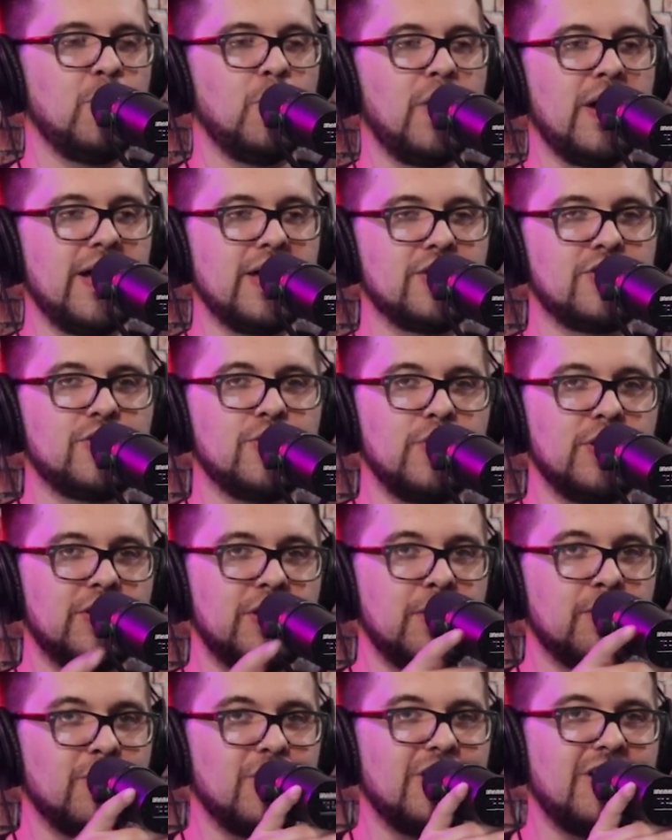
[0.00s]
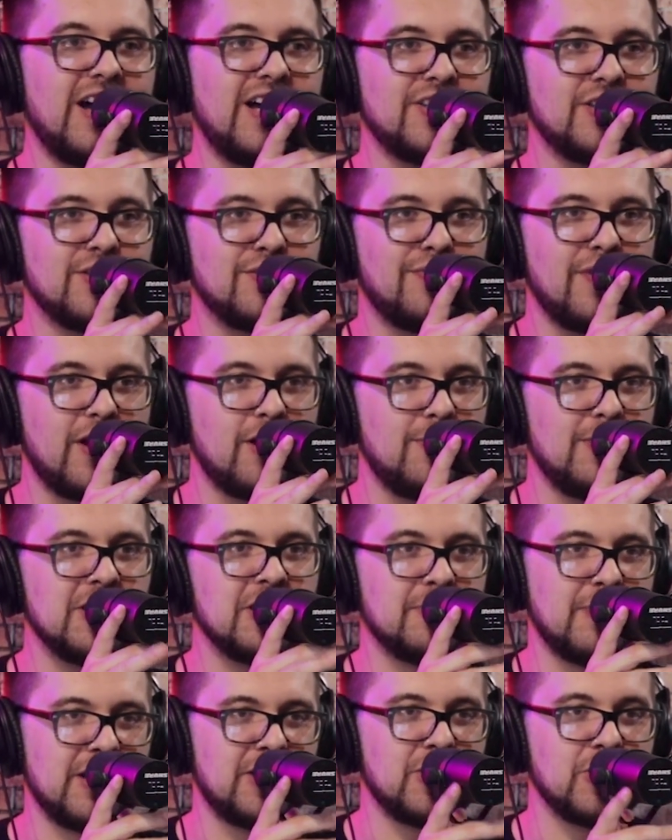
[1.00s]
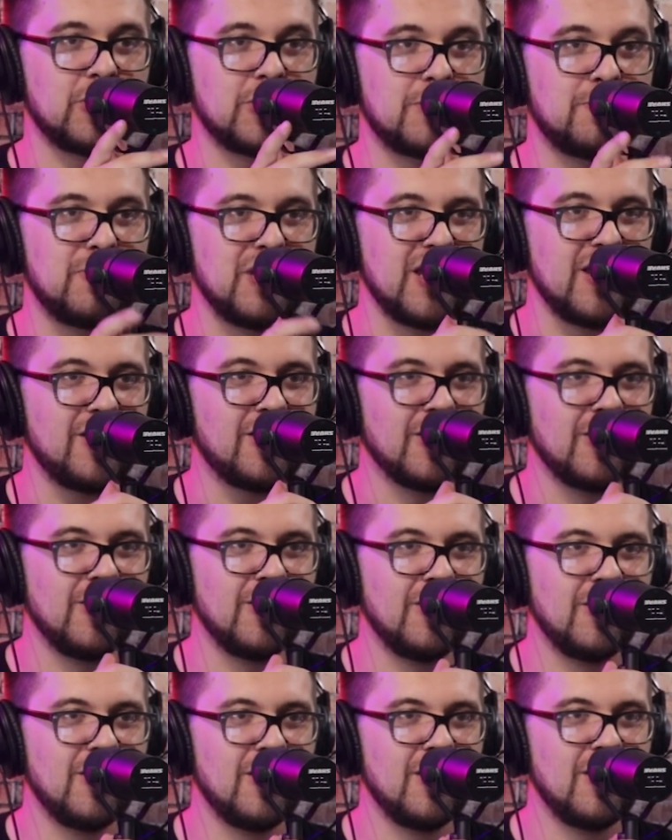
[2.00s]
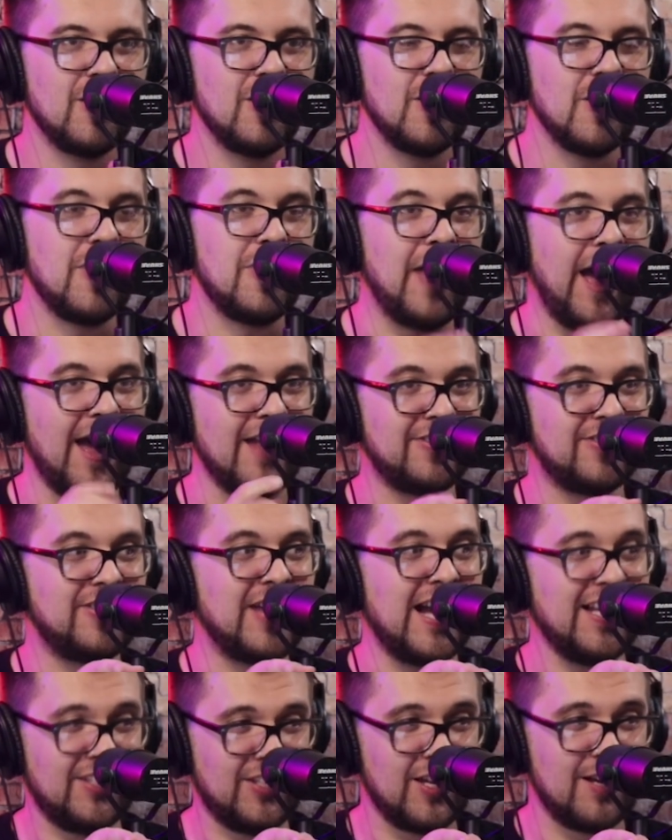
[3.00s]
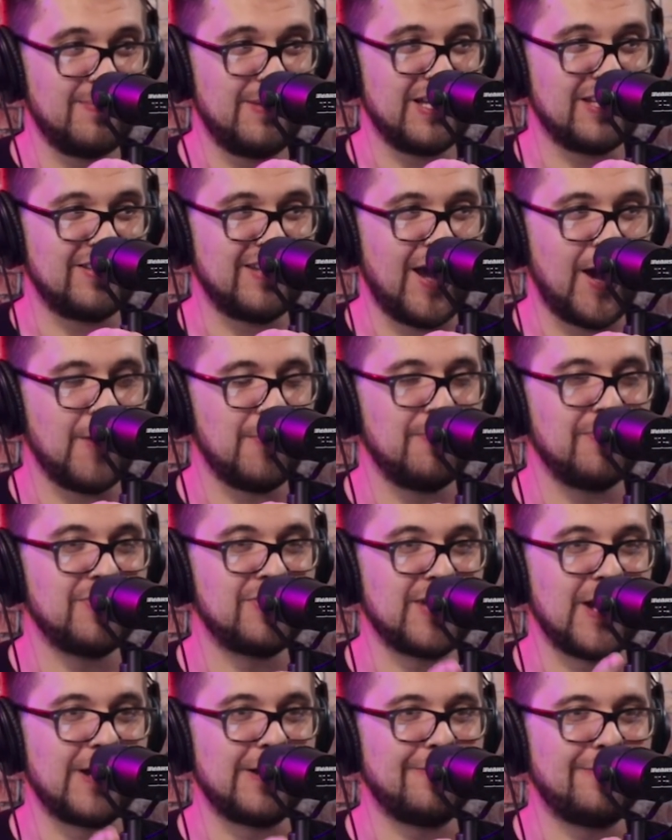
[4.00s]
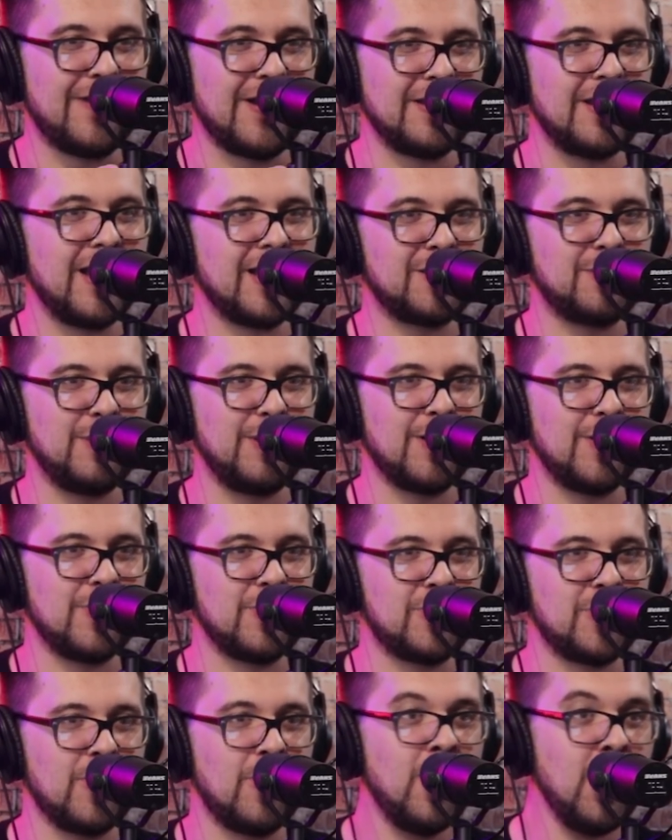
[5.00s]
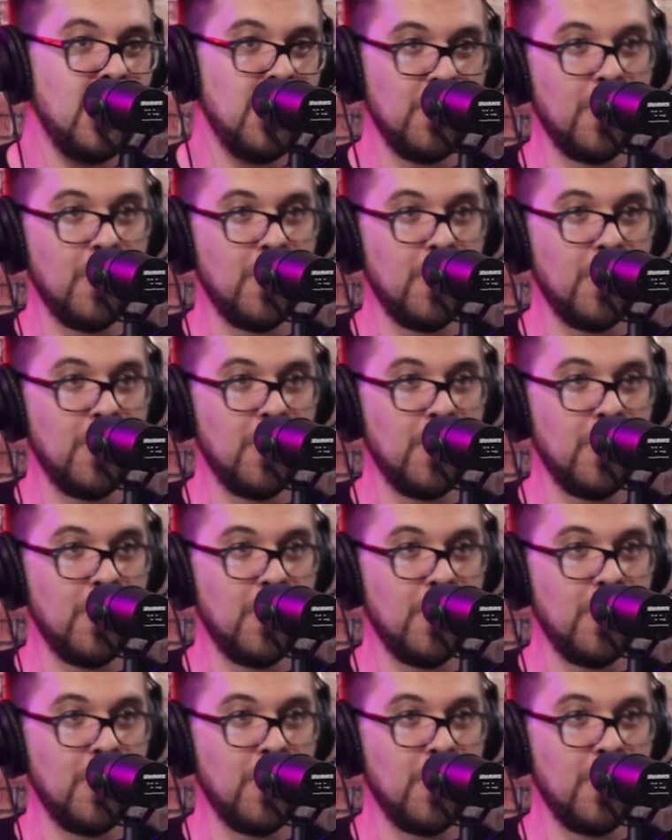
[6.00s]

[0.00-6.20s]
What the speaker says: away as soon as he realizes Fetterman's about to speak? That's gonna be a sound effect next week on the show.